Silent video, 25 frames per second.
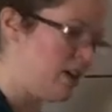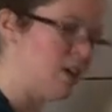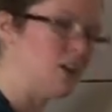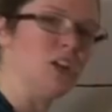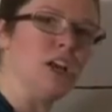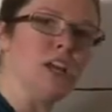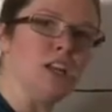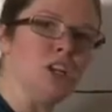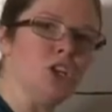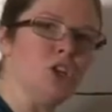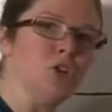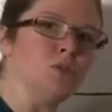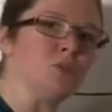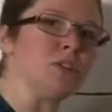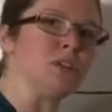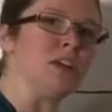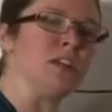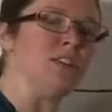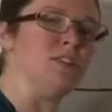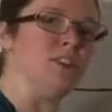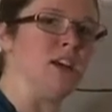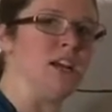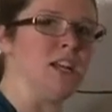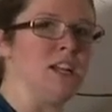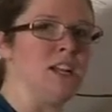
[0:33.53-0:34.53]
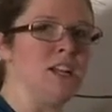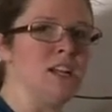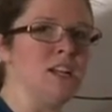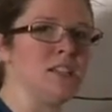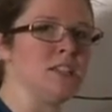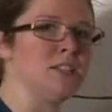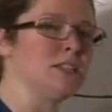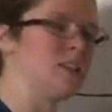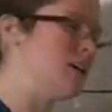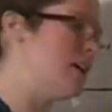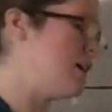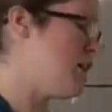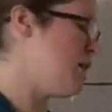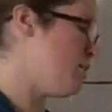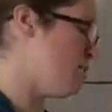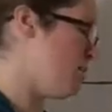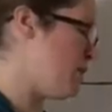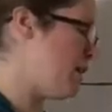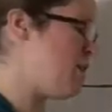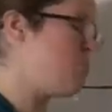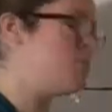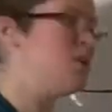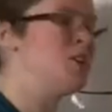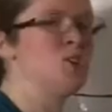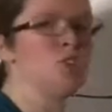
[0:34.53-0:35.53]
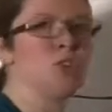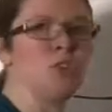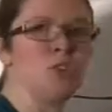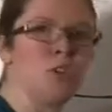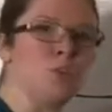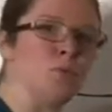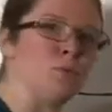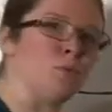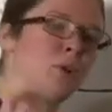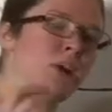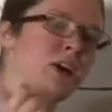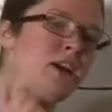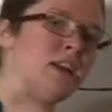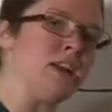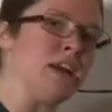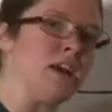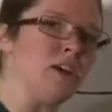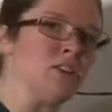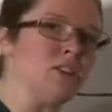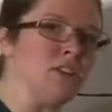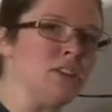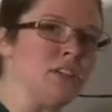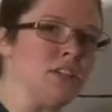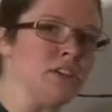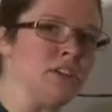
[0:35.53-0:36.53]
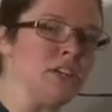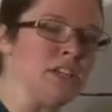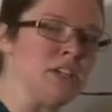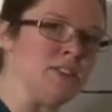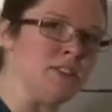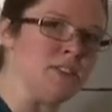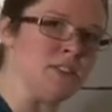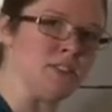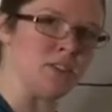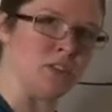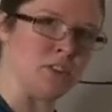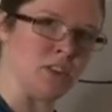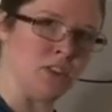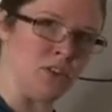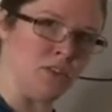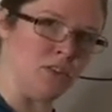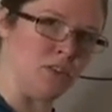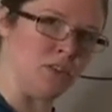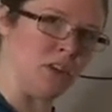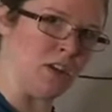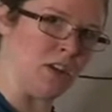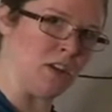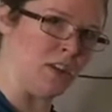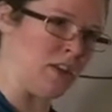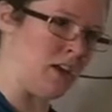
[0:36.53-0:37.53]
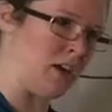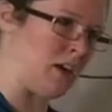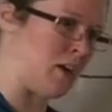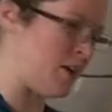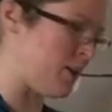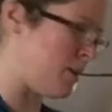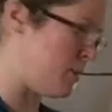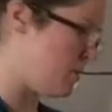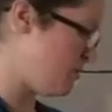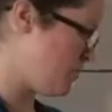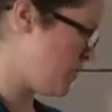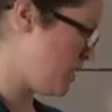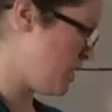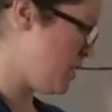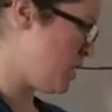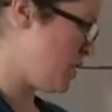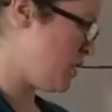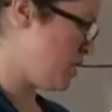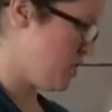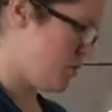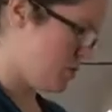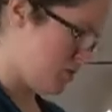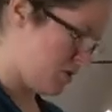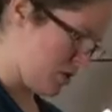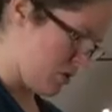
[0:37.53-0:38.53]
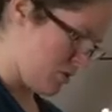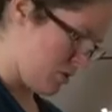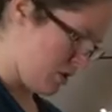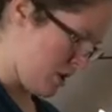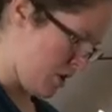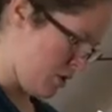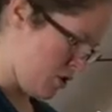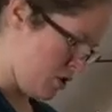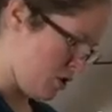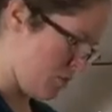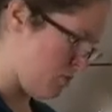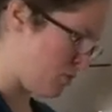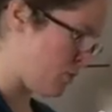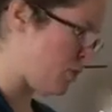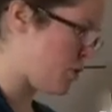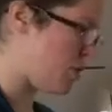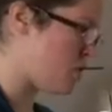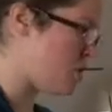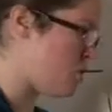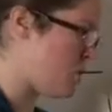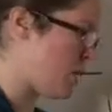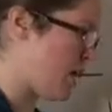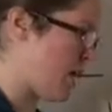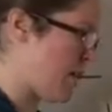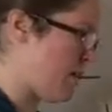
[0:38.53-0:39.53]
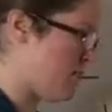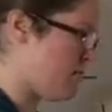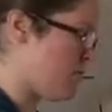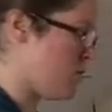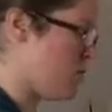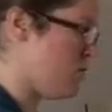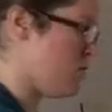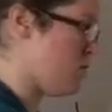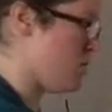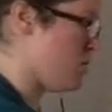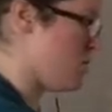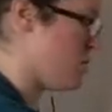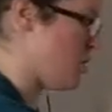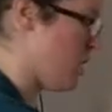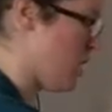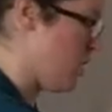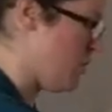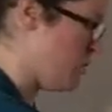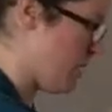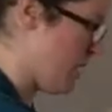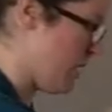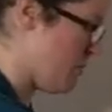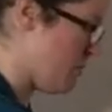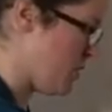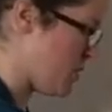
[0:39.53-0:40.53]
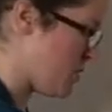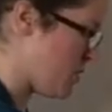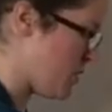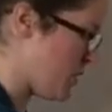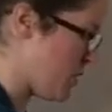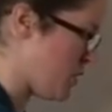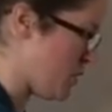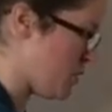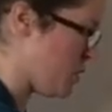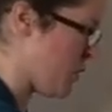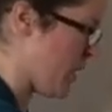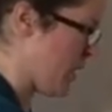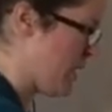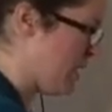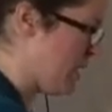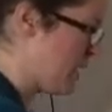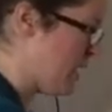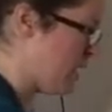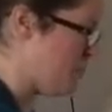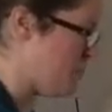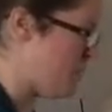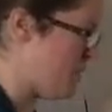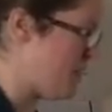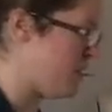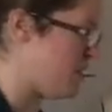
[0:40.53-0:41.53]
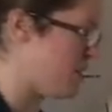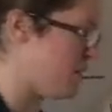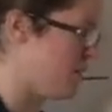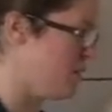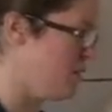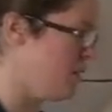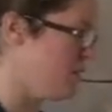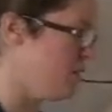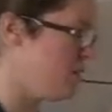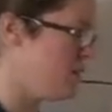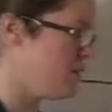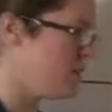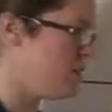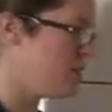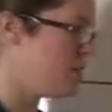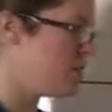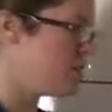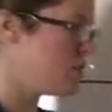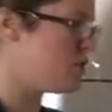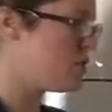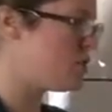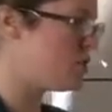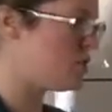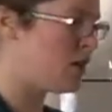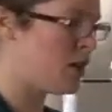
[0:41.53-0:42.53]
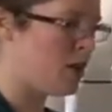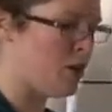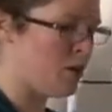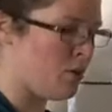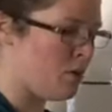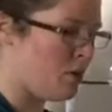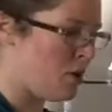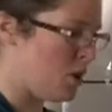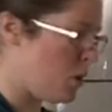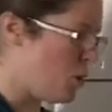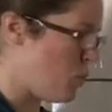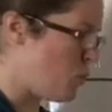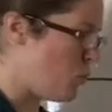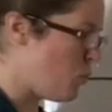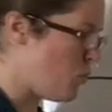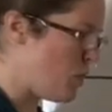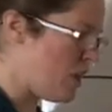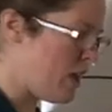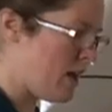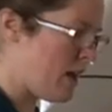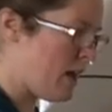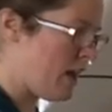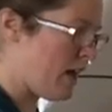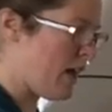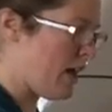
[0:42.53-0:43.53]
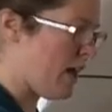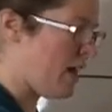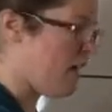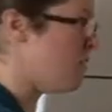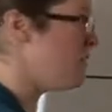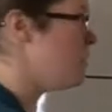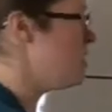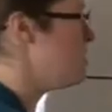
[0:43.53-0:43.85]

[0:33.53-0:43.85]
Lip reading: new set of endings, but I'm going to show you right now that they're easier than you think they are. So in your book you have the neuter chart, but I'm also going to write it up here. So we have,